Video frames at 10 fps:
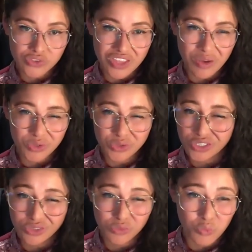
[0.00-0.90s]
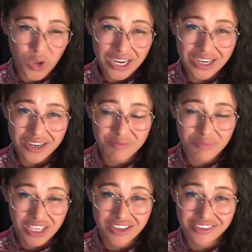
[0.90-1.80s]
That was just one
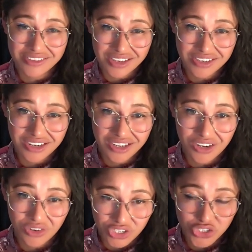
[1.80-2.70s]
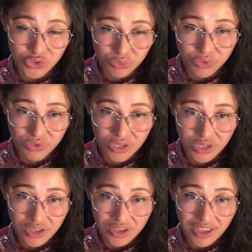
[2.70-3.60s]
big satanic ritual.
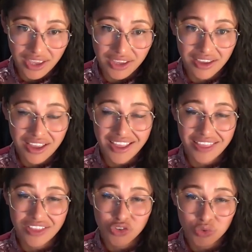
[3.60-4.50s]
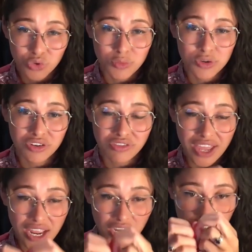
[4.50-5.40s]
Okay. And the trauma of
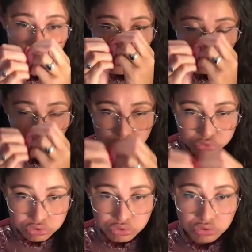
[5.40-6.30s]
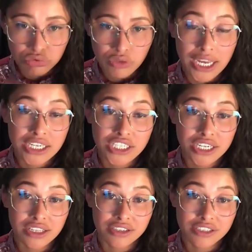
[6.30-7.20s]
that just
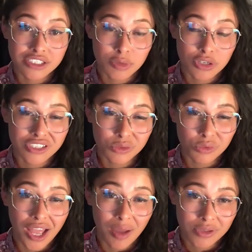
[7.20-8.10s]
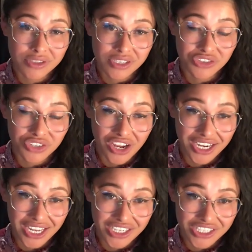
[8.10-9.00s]
energetically disperse. That's what happens under a 9
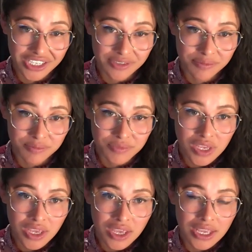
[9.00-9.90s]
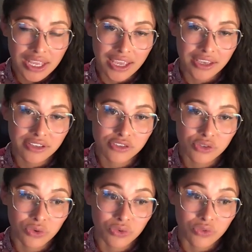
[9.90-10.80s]
energy. Okay.
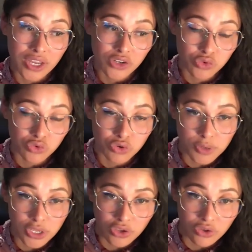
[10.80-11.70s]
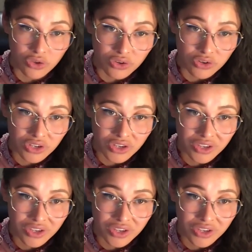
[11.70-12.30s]
So that trauma occurred.